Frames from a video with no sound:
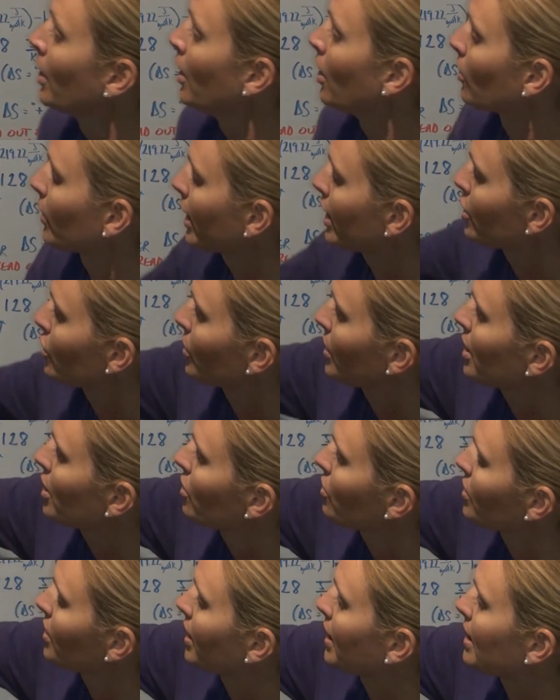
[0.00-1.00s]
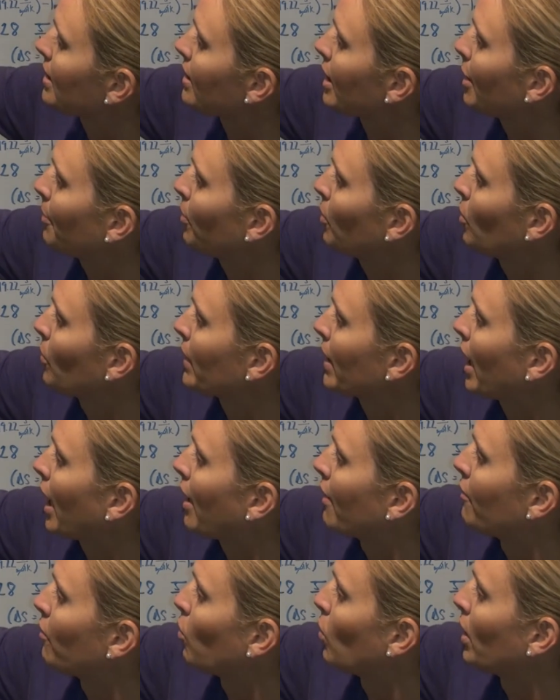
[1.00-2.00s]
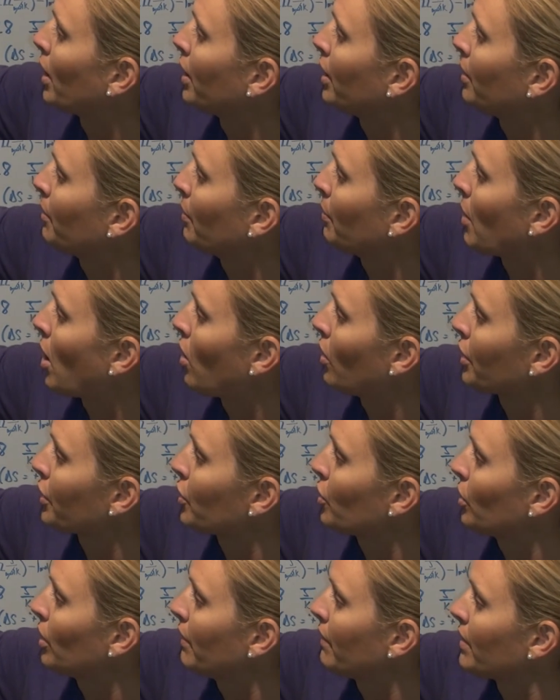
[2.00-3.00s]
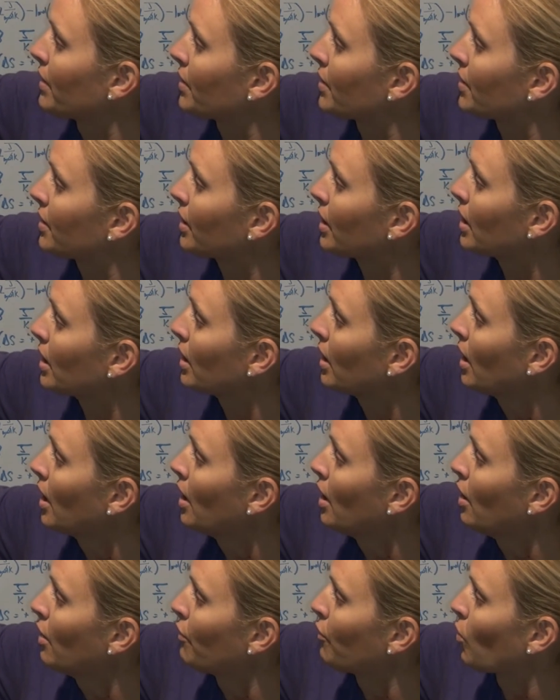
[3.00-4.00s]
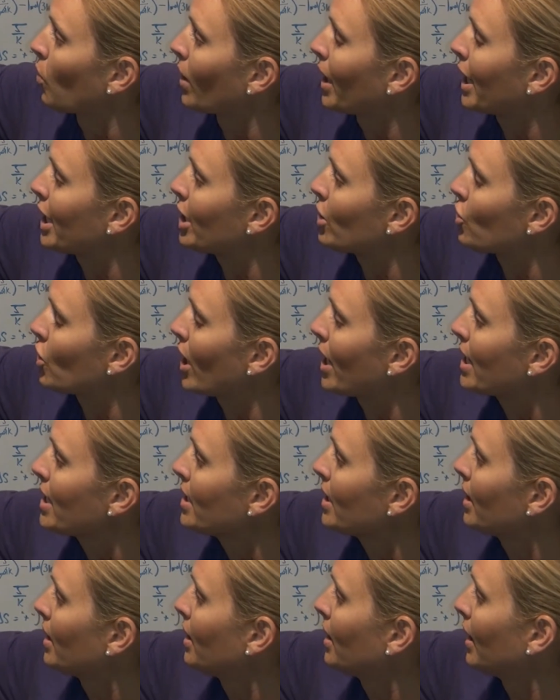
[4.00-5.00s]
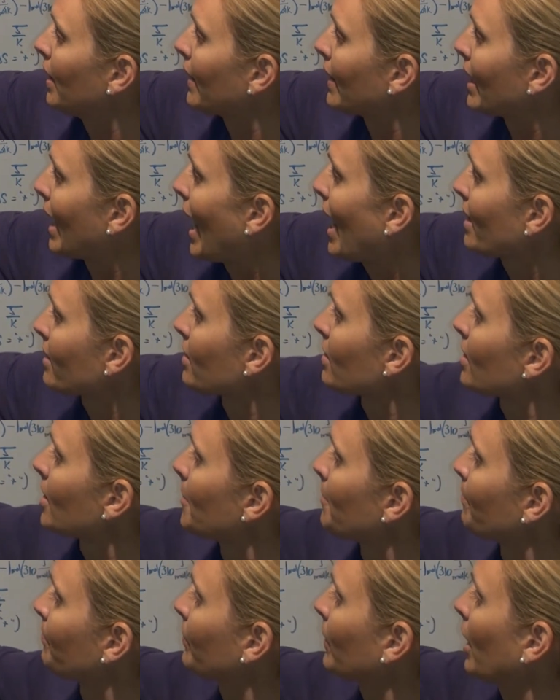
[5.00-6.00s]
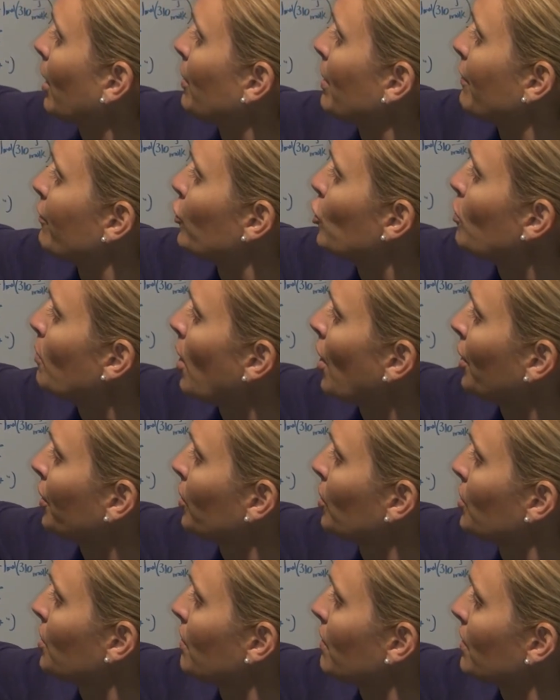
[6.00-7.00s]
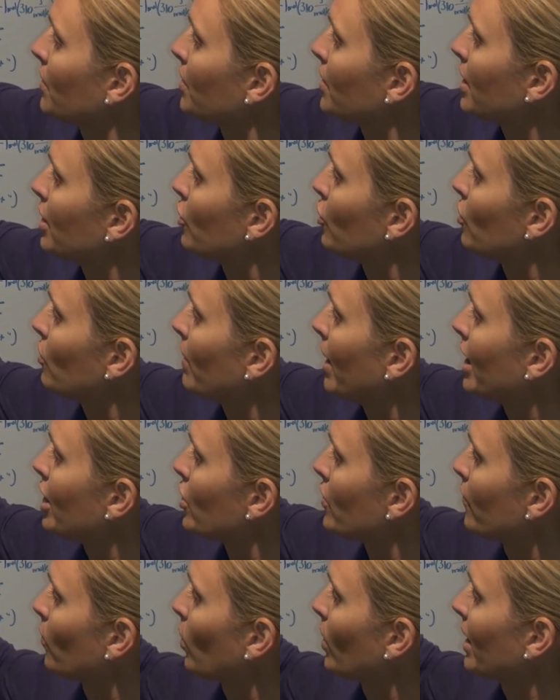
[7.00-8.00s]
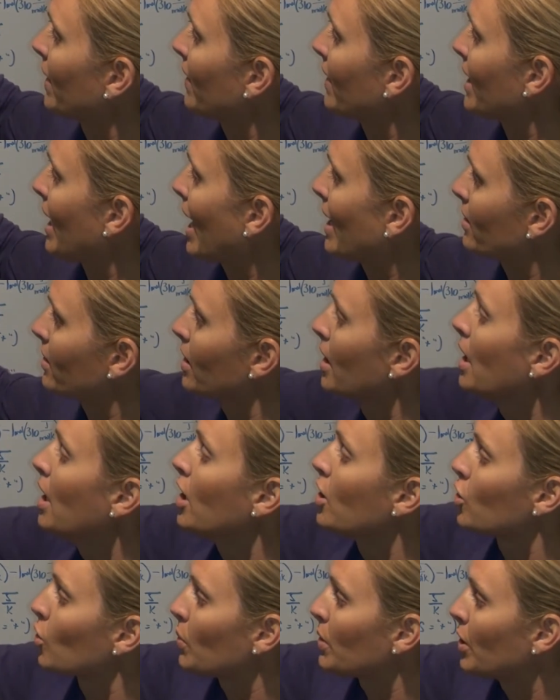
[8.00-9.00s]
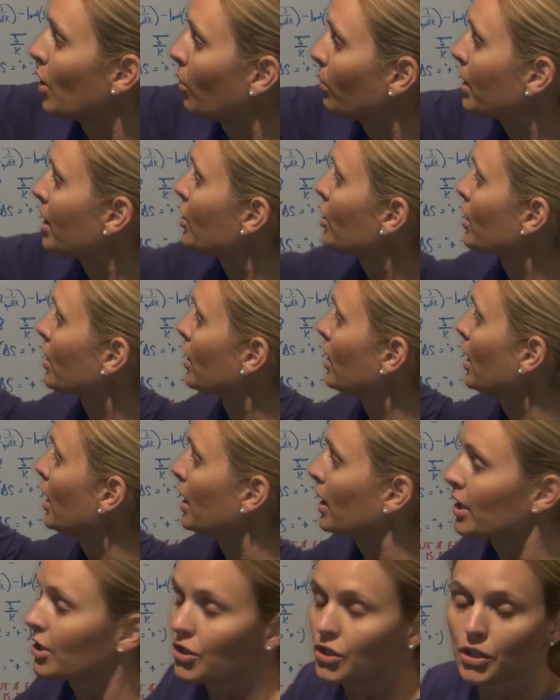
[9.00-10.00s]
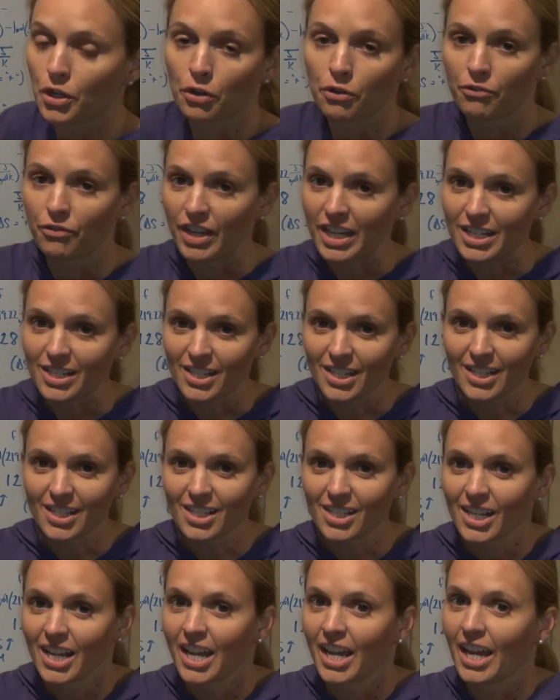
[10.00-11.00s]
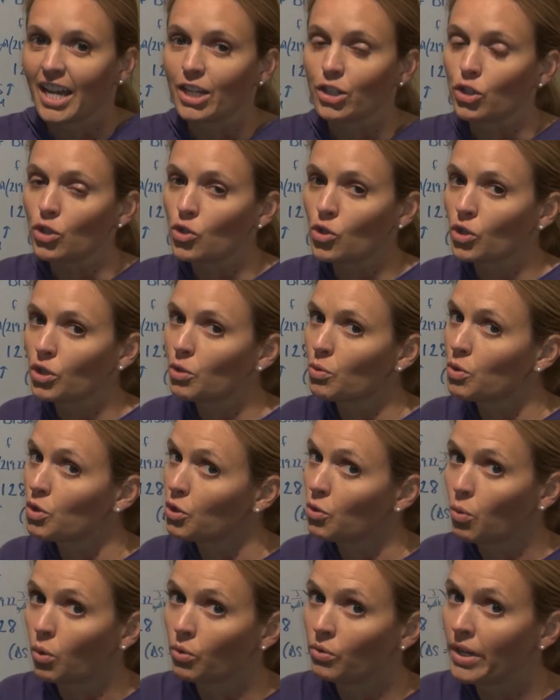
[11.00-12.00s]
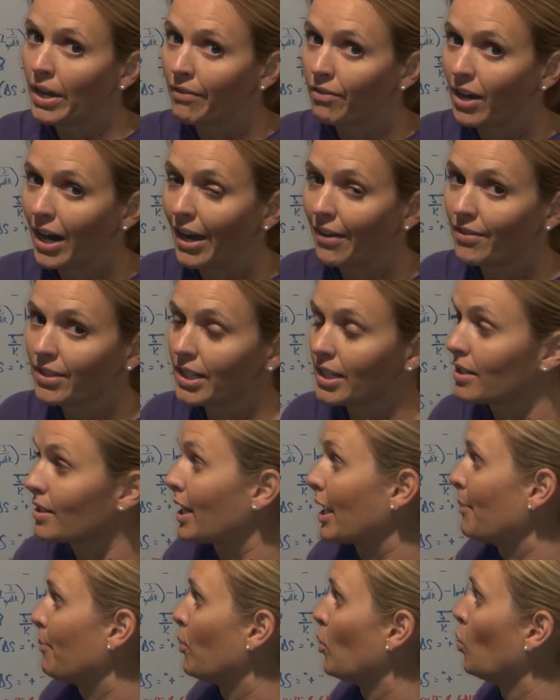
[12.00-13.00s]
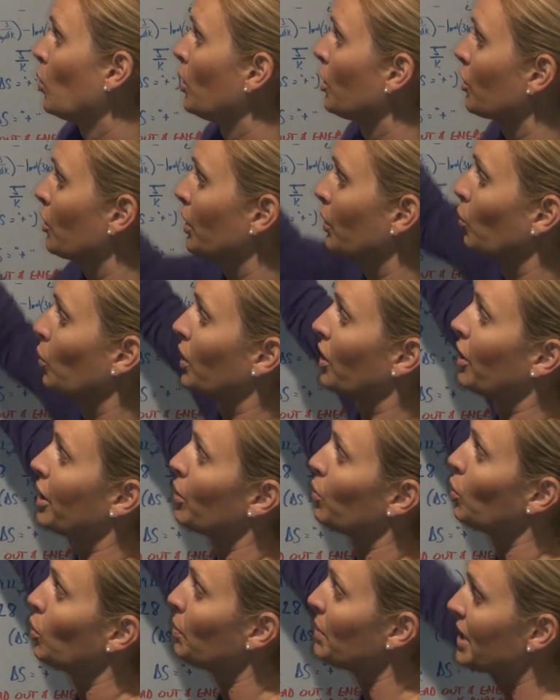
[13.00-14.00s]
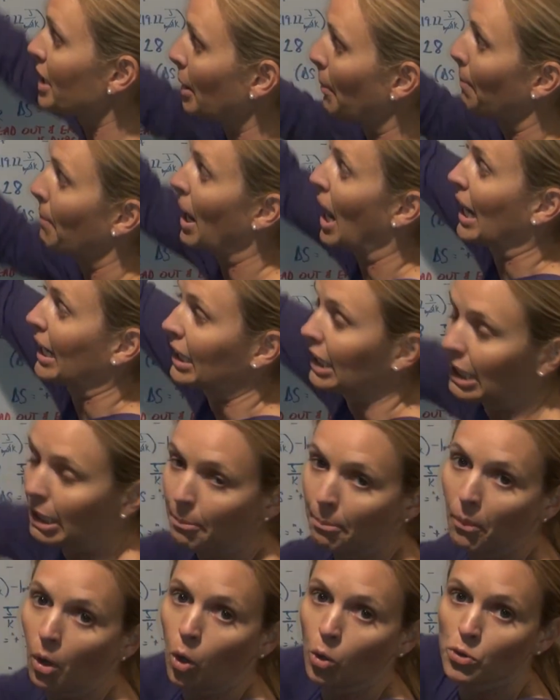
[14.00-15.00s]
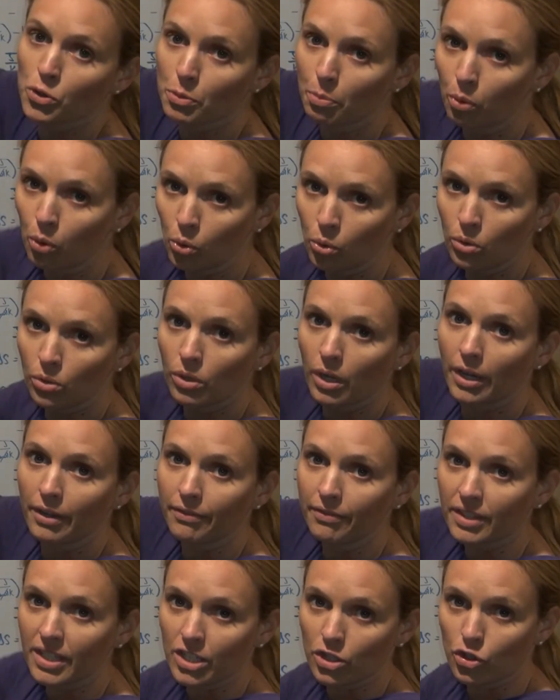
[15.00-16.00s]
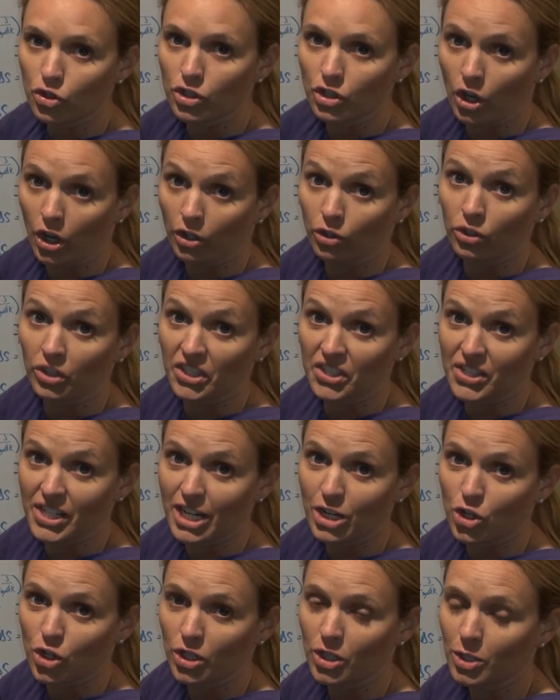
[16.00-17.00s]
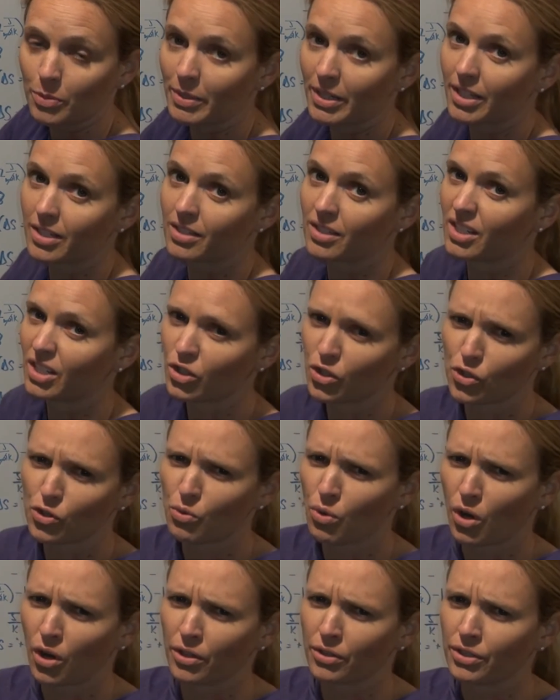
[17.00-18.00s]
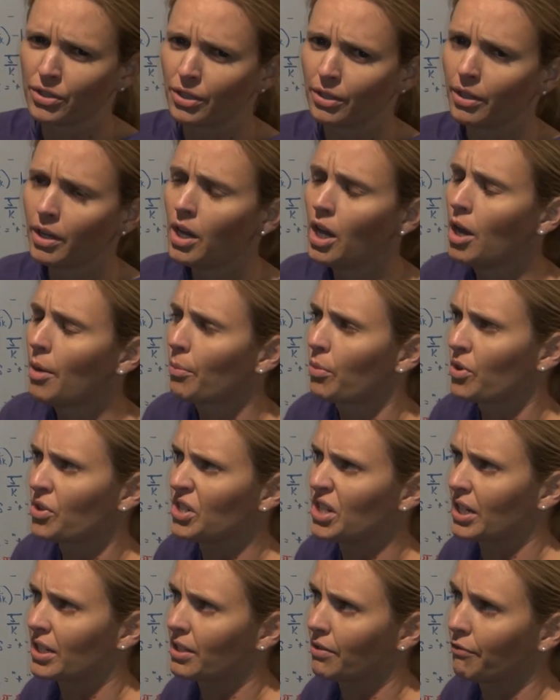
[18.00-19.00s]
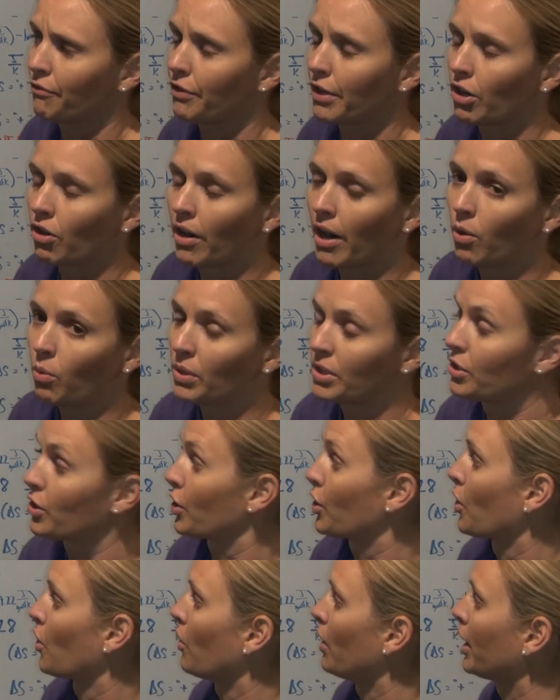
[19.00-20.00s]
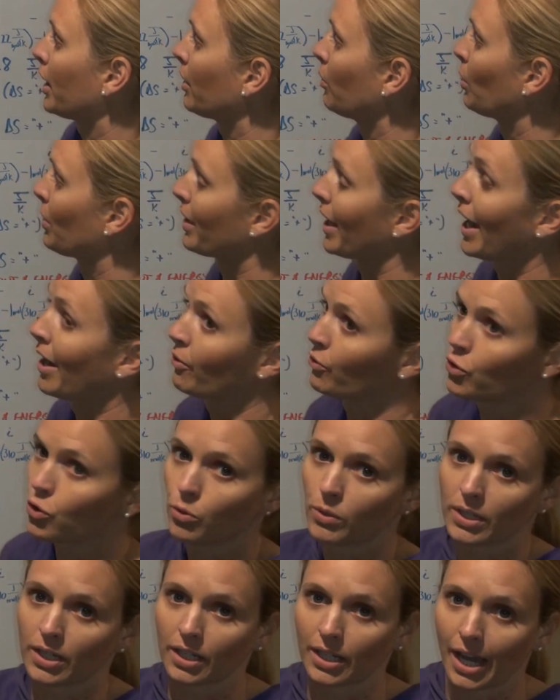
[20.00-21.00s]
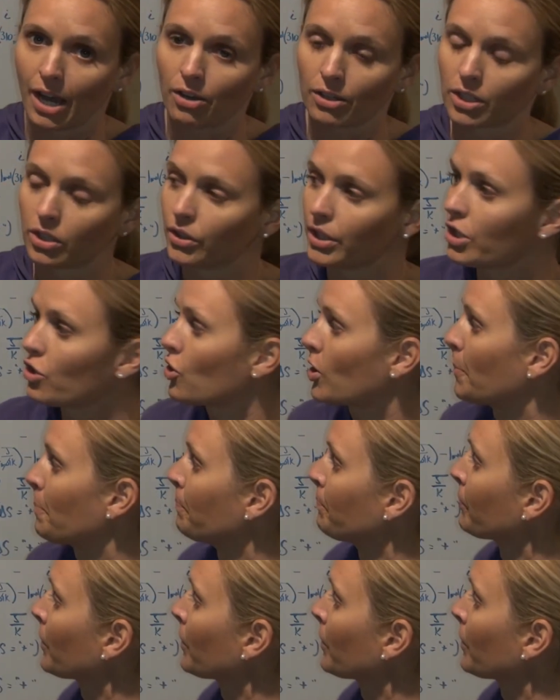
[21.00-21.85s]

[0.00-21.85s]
Okay, so here's an example. We have one molecule of the C4H8 in the gas, and we have two molecules of the C2H4 in the gas. So we don't need to consider phases, and usually you will never have an example where it will be combining multiple of these generalizations, because then it's too hard to predict and figure out what's occurring without doing a calculation.